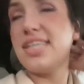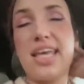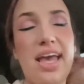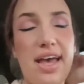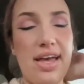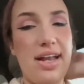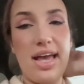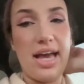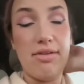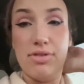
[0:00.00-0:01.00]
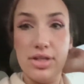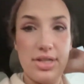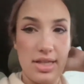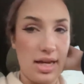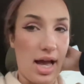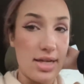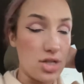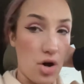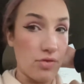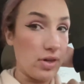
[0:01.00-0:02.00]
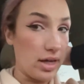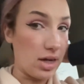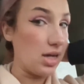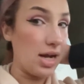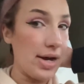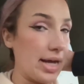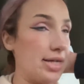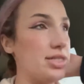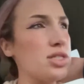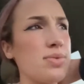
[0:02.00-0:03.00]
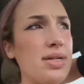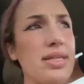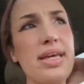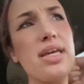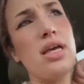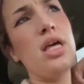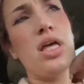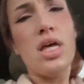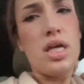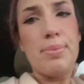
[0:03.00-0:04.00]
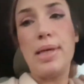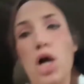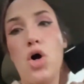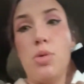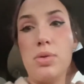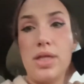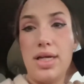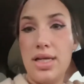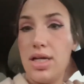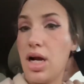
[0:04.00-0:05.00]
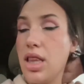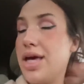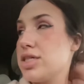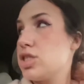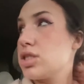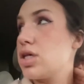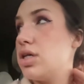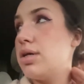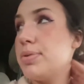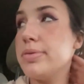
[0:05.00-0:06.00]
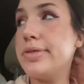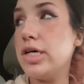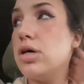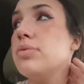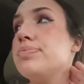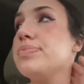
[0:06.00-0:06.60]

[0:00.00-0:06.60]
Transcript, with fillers: kid and I really like I don't feel like it right now. I kind of just want to like be home cleaning or like just curl up in a ball.